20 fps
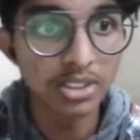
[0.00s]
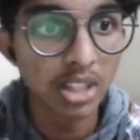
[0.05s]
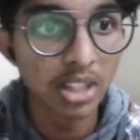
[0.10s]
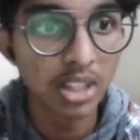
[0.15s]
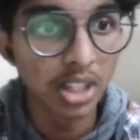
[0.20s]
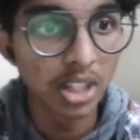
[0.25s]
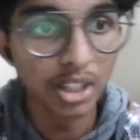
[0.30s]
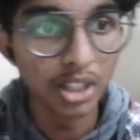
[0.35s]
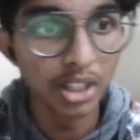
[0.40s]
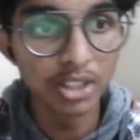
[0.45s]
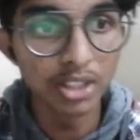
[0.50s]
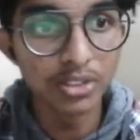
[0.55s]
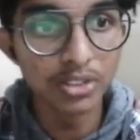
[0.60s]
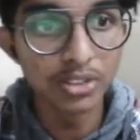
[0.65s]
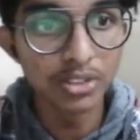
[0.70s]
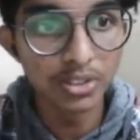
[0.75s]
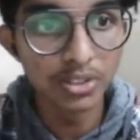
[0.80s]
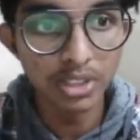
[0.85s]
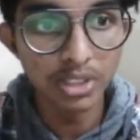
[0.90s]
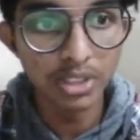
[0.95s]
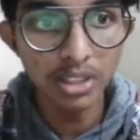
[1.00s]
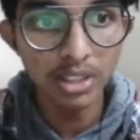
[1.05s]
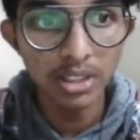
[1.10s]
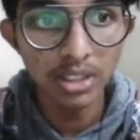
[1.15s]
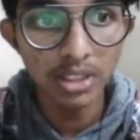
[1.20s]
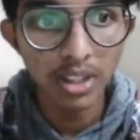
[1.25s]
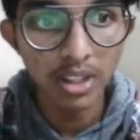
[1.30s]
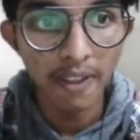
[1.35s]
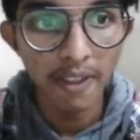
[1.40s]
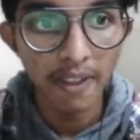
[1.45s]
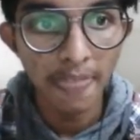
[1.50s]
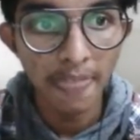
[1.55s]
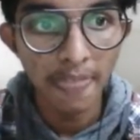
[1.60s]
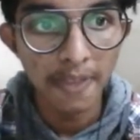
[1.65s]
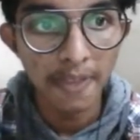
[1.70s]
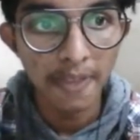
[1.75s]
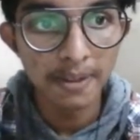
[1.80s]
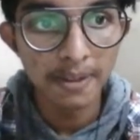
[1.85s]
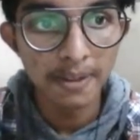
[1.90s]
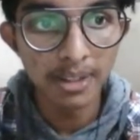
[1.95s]
It is using
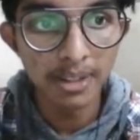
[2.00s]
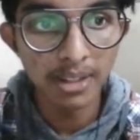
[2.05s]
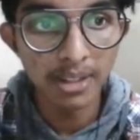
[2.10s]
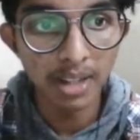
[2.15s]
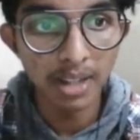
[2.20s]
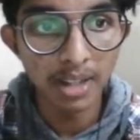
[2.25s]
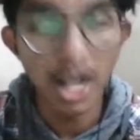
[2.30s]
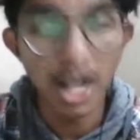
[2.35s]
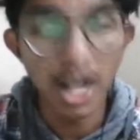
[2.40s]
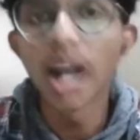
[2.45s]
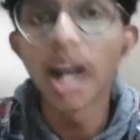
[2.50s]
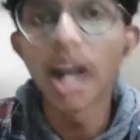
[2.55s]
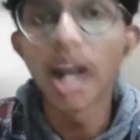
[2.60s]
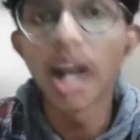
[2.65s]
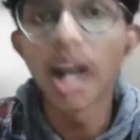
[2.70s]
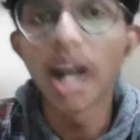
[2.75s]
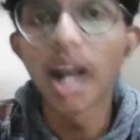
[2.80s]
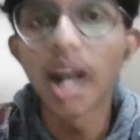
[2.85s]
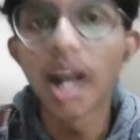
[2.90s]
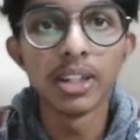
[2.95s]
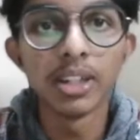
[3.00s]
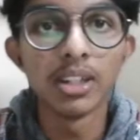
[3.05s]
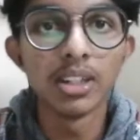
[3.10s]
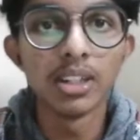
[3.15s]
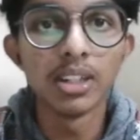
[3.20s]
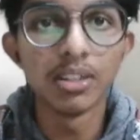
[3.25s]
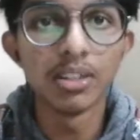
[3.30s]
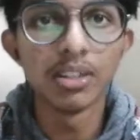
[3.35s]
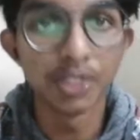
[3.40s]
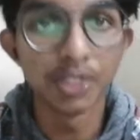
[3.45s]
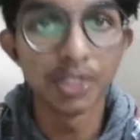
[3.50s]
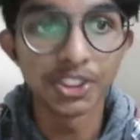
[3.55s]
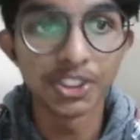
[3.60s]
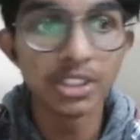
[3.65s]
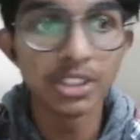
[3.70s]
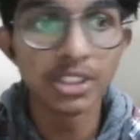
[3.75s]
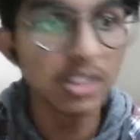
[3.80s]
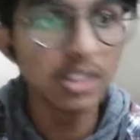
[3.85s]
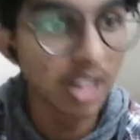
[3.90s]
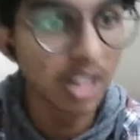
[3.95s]
the append function.
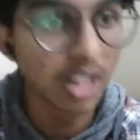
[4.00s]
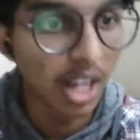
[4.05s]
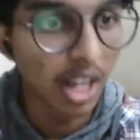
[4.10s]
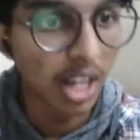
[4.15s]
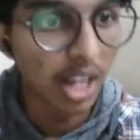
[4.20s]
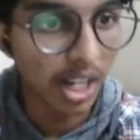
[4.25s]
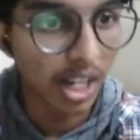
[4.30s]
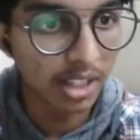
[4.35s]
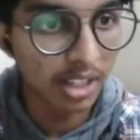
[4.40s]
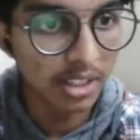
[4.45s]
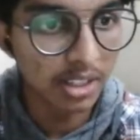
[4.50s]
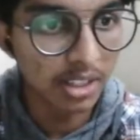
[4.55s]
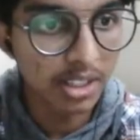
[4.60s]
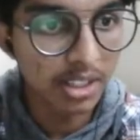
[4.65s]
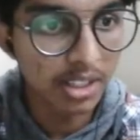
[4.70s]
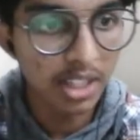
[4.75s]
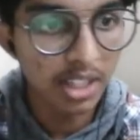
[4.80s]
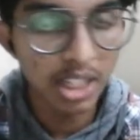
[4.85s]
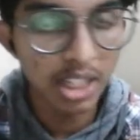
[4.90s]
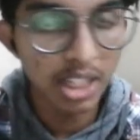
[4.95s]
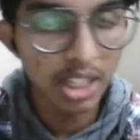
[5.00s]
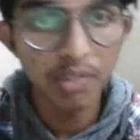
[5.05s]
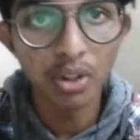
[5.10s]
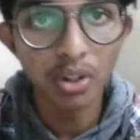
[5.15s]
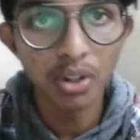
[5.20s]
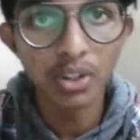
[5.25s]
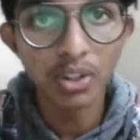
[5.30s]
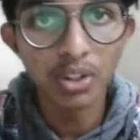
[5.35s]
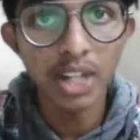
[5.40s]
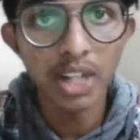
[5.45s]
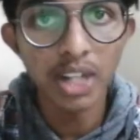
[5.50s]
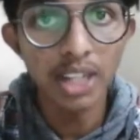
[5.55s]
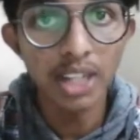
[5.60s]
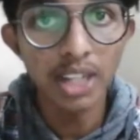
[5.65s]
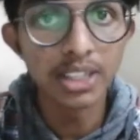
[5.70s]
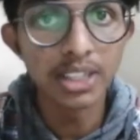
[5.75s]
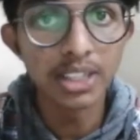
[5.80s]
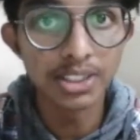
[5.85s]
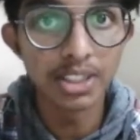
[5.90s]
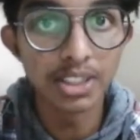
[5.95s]
And in dictator we are going to add
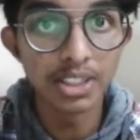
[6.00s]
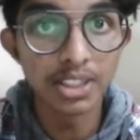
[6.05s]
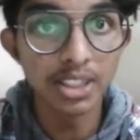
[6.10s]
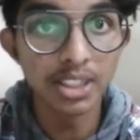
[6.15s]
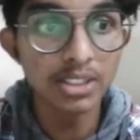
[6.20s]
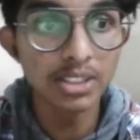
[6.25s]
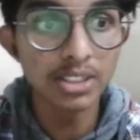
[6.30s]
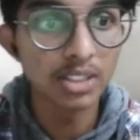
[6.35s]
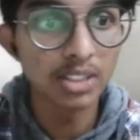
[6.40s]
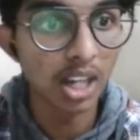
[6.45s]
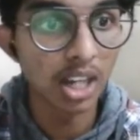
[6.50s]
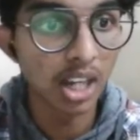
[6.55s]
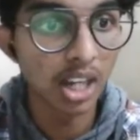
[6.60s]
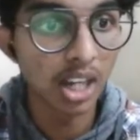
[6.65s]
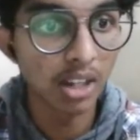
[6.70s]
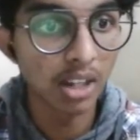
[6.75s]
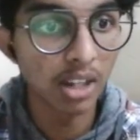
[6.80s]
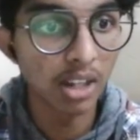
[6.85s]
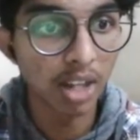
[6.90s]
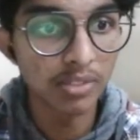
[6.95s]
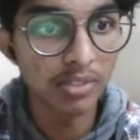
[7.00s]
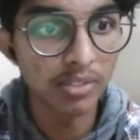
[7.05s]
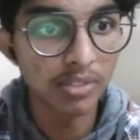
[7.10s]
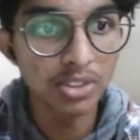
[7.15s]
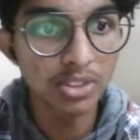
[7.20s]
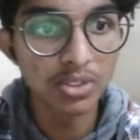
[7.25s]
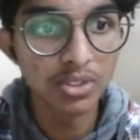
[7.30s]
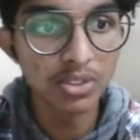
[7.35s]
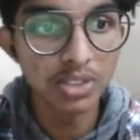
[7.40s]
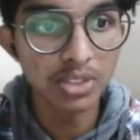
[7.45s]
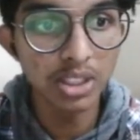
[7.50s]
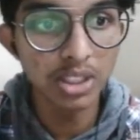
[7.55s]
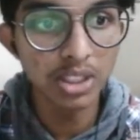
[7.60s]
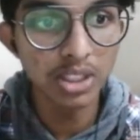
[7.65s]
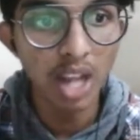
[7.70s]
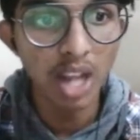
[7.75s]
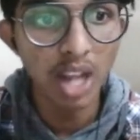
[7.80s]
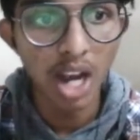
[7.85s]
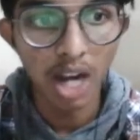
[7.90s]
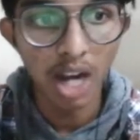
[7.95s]
dictionaries. I'm just using
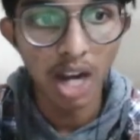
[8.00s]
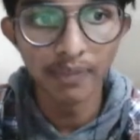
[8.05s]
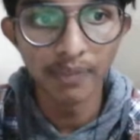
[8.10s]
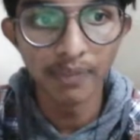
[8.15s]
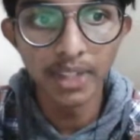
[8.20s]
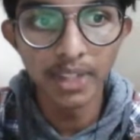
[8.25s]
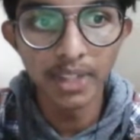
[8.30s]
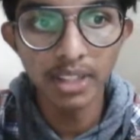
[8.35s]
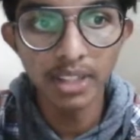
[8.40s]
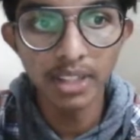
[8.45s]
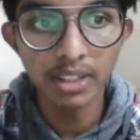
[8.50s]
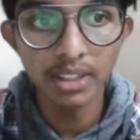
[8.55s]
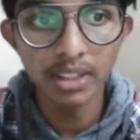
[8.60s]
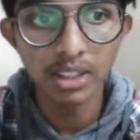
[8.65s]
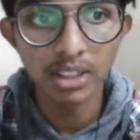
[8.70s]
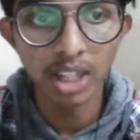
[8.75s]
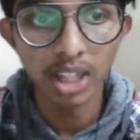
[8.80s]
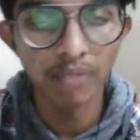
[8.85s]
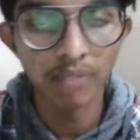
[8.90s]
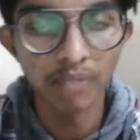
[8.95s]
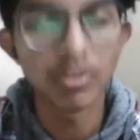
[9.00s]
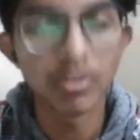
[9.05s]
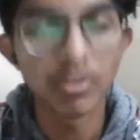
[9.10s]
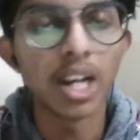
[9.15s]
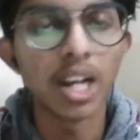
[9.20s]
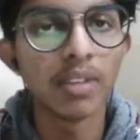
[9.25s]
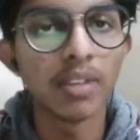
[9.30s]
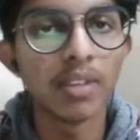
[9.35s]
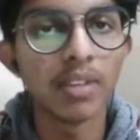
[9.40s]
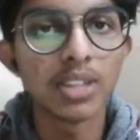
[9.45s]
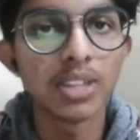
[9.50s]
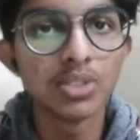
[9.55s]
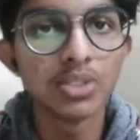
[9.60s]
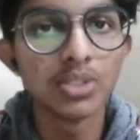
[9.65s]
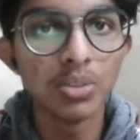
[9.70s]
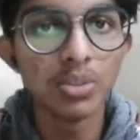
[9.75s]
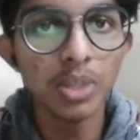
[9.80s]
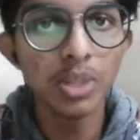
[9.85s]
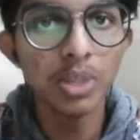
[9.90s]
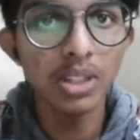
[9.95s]
update. I'm
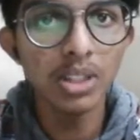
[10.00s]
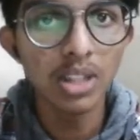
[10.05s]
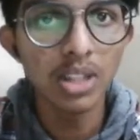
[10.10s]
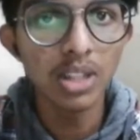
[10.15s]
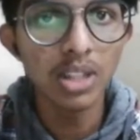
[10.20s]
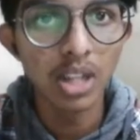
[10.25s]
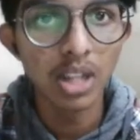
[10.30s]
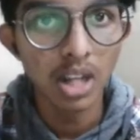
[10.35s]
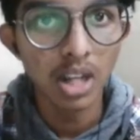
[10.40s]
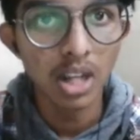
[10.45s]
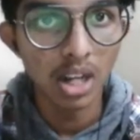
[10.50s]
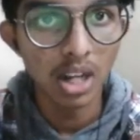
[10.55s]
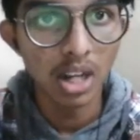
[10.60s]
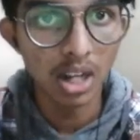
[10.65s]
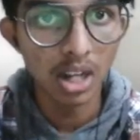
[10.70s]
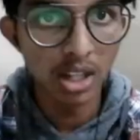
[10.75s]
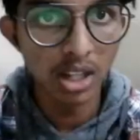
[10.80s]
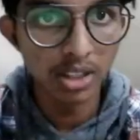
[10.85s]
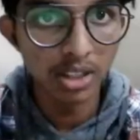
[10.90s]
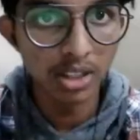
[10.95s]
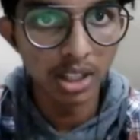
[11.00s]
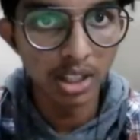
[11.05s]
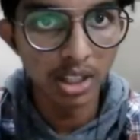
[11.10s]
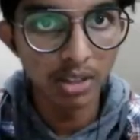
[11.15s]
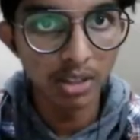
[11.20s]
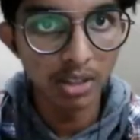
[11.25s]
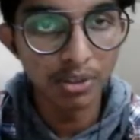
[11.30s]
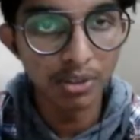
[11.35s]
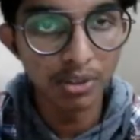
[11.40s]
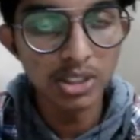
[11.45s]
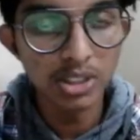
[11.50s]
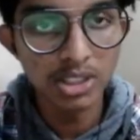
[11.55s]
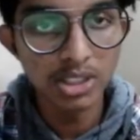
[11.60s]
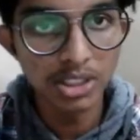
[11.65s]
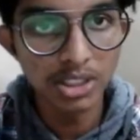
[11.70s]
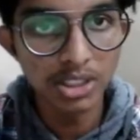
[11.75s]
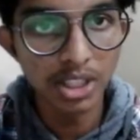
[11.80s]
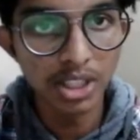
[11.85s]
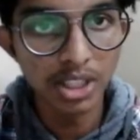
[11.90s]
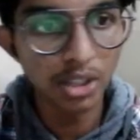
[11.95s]
assuming the first
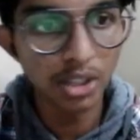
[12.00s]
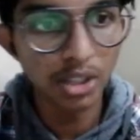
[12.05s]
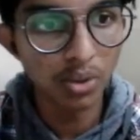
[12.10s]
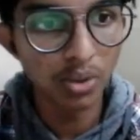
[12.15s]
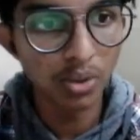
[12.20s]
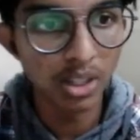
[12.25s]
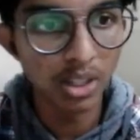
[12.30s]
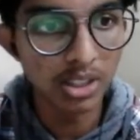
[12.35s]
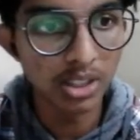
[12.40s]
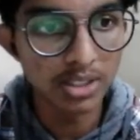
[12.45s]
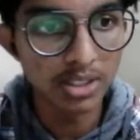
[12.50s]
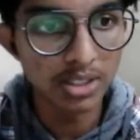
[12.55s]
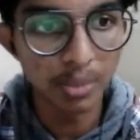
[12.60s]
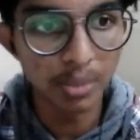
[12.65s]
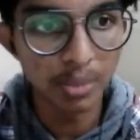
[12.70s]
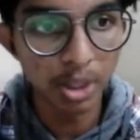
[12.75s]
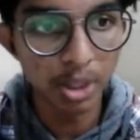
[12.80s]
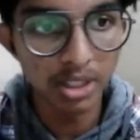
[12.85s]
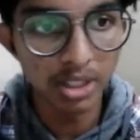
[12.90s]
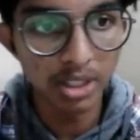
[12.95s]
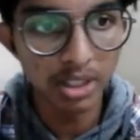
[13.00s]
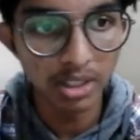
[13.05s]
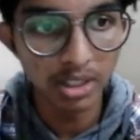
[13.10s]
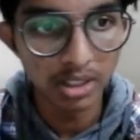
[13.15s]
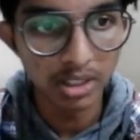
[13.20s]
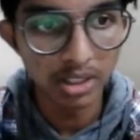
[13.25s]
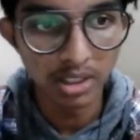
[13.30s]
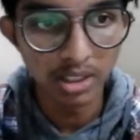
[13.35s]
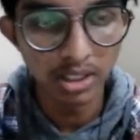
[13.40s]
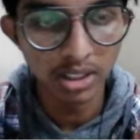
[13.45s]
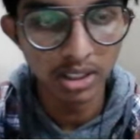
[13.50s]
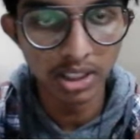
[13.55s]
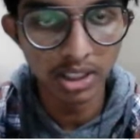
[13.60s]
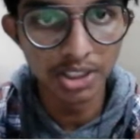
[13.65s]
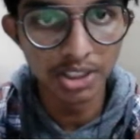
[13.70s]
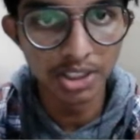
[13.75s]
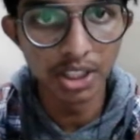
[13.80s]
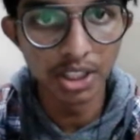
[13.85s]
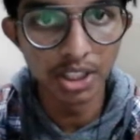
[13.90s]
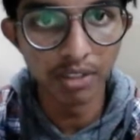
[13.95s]
dictionary to a separate
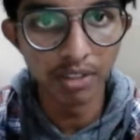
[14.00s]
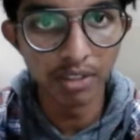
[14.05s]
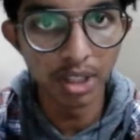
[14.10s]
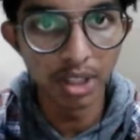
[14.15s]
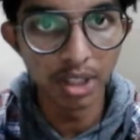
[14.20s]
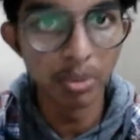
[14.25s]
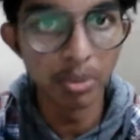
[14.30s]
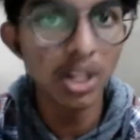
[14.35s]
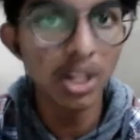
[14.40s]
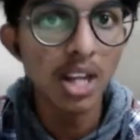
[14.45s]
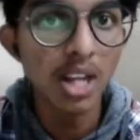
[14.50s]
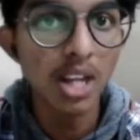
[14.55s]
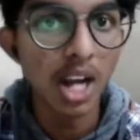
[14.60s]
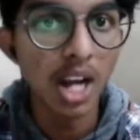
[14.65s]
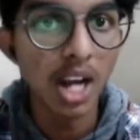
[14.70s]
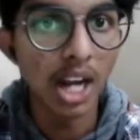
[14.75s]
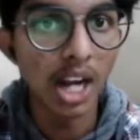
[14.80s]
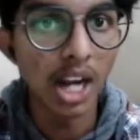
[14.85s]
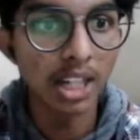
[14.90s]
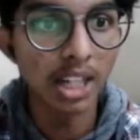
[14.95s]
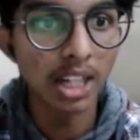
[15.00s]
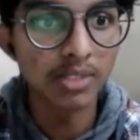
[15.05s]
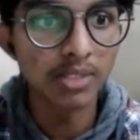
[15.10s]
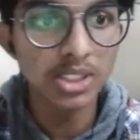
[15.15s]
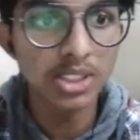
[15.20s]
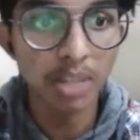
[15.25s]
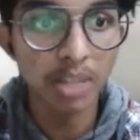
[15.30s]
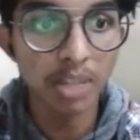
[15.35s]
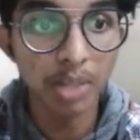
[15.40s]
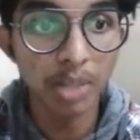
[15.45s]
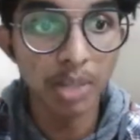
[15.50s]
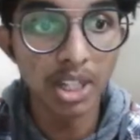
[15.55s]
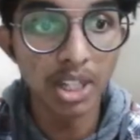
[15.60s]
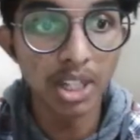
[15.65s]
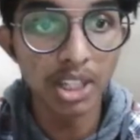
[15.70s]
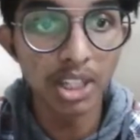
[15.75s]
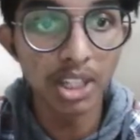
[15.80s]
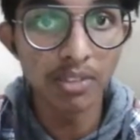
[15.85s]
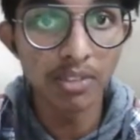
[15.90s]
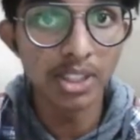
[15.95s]
dictionary variable, and I'm just updating it
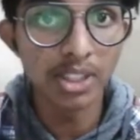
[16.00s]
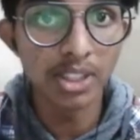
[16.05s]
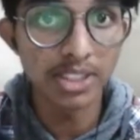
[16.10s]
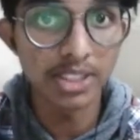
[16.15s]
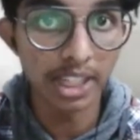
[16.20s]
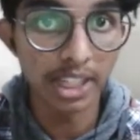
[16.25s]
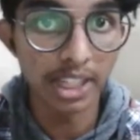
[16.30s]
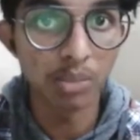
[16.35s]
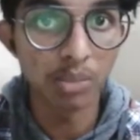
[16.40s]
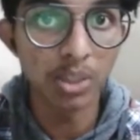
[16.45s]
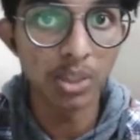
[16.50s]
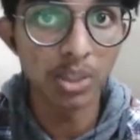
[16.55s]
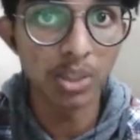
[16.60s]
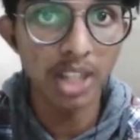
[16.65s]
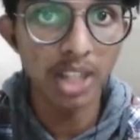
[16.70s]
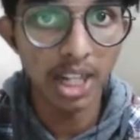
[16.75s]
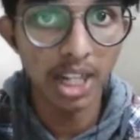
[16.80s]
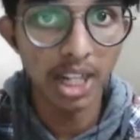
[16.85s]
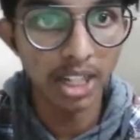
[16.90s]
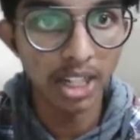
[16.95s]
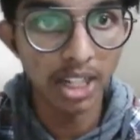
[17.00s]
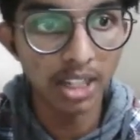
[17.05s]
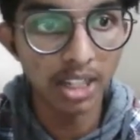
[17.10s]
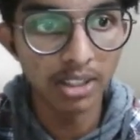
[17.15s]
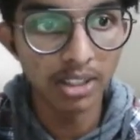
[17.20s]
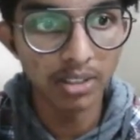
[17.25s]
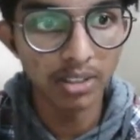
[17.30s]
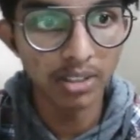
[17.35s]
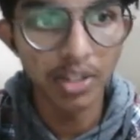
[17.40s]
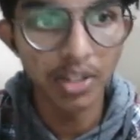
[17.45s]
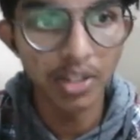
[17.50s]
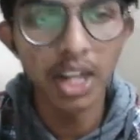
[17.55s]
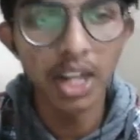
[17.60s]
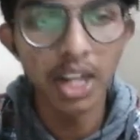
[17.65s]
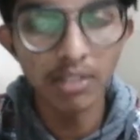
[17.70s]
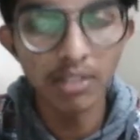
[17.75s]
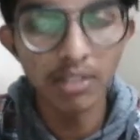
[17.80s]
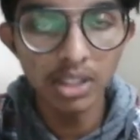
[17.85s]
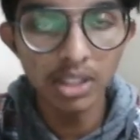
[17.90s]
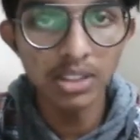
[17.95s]
with the second one. And we have
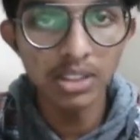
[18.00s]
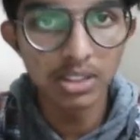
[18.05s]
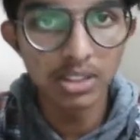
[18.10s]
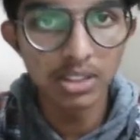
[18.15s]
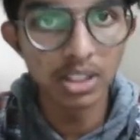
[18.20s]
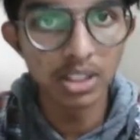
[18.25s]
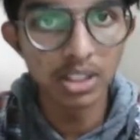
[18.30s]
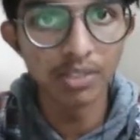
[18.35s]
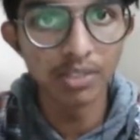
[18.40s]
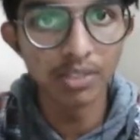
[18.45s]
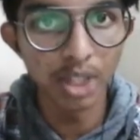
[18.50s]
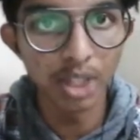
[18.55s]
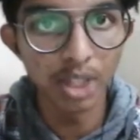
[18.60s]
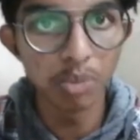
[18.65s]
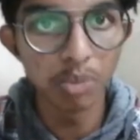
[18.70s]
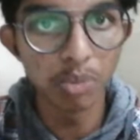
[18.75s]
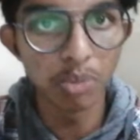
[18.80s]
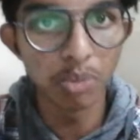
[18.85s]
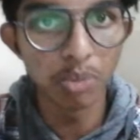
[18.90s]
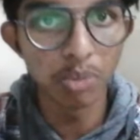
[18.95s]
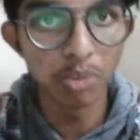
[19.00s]
a third variable with